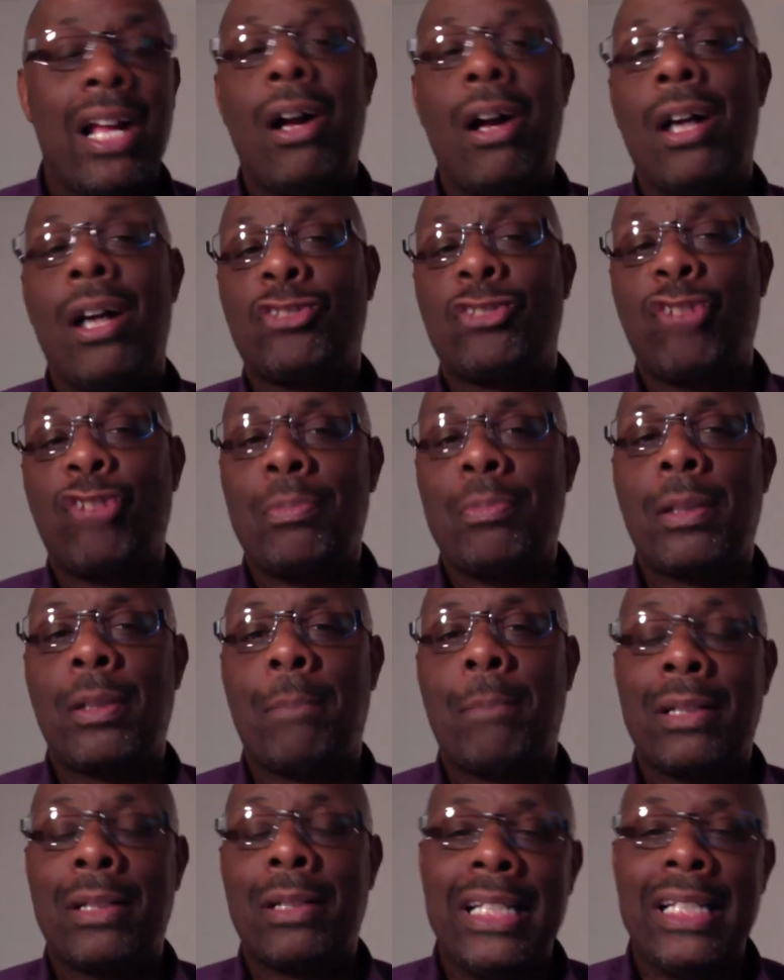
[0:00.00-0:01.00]
a trip to
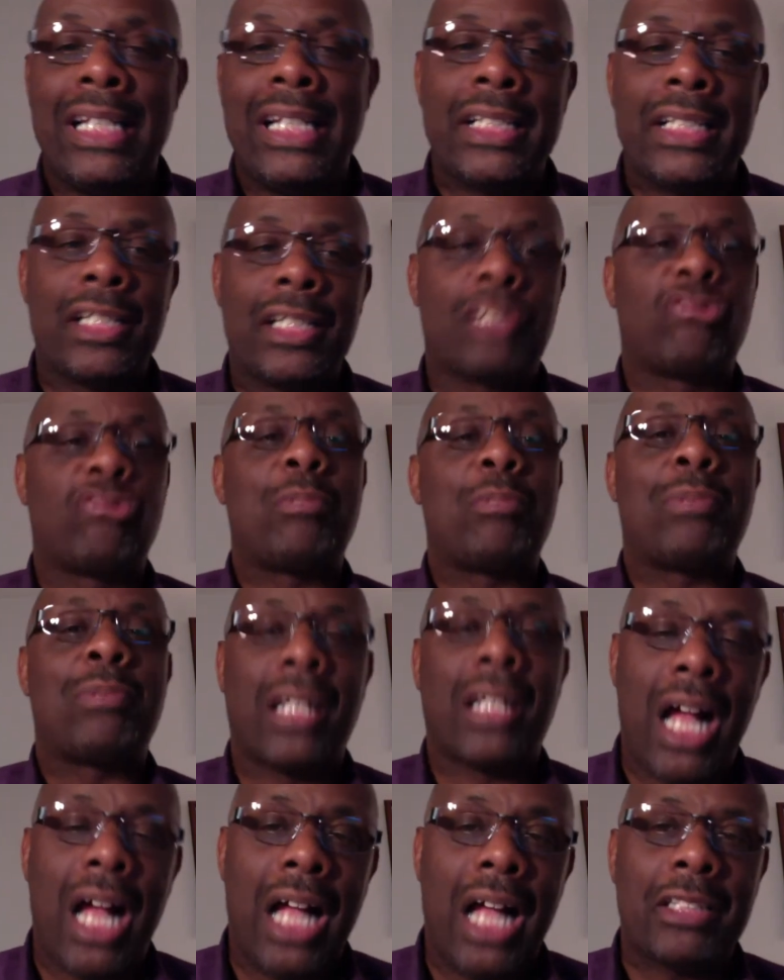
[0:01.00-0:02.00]
Belize, a trip to
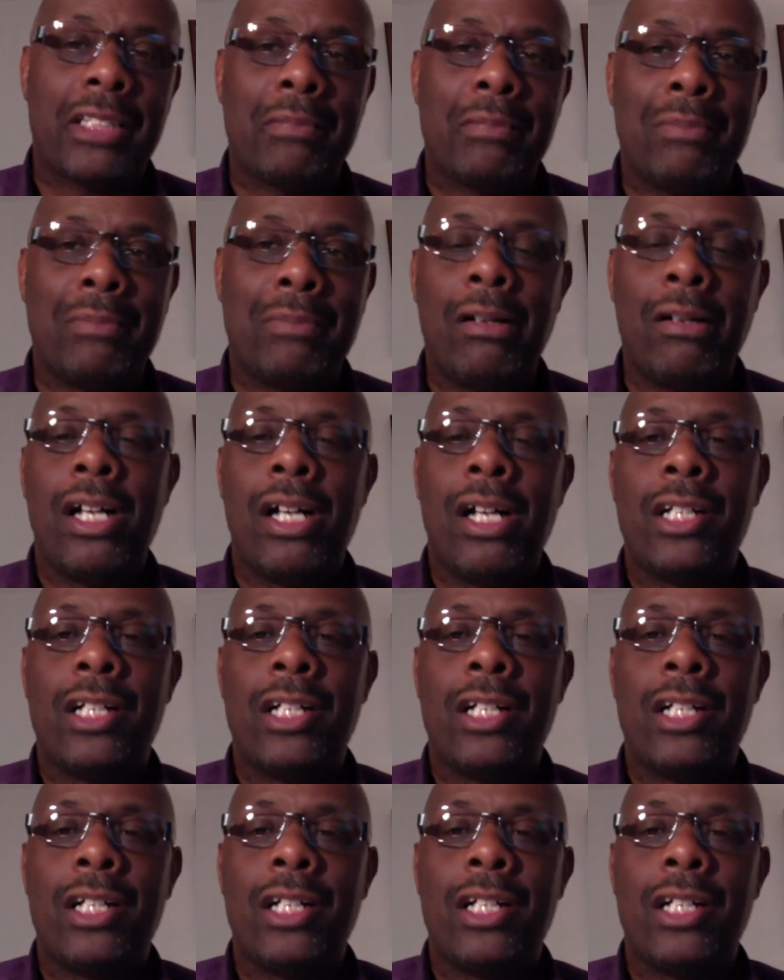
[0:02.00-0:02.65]
Cozumel.